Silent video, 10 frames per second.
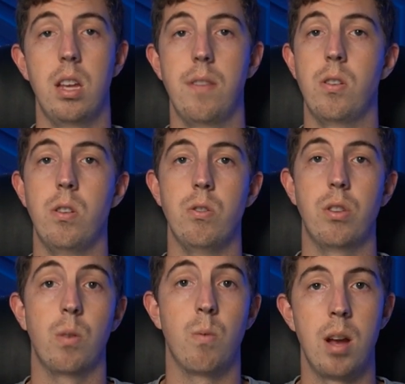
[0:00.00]
if you're
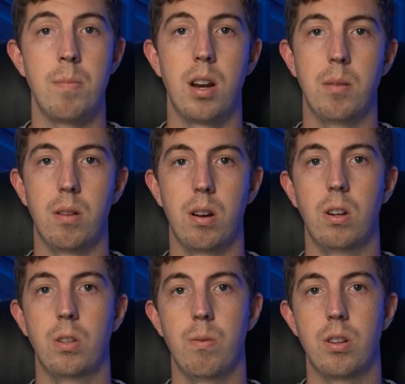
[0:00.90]
usually a wide body player,
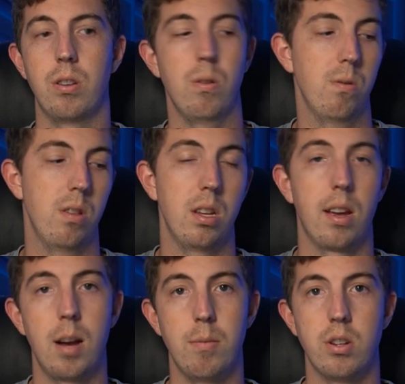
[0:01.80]
switch to the
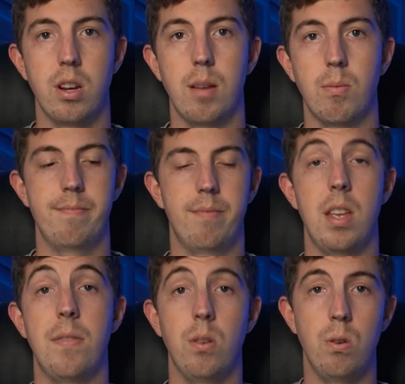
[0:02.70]
hybrid shape.
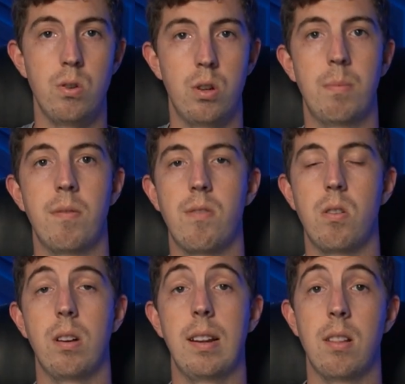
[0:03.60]
If you usually
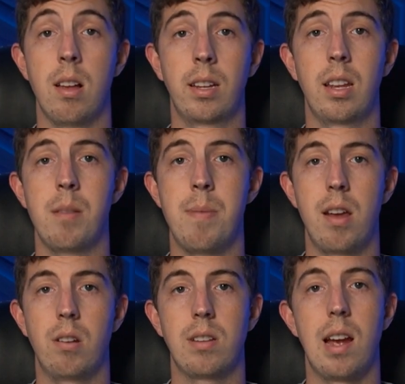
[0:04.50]
prefer elongated
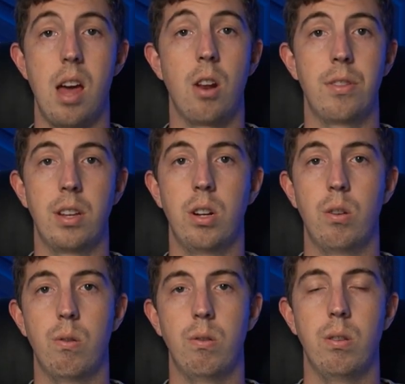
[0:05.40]
paddles, I don't think you're
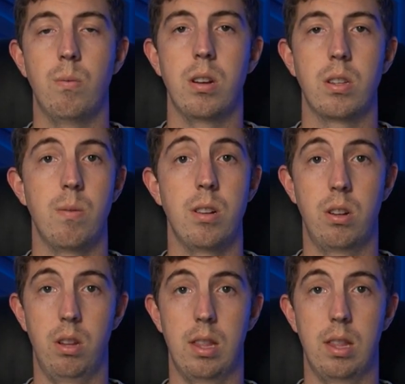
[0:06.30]
going to want to switch to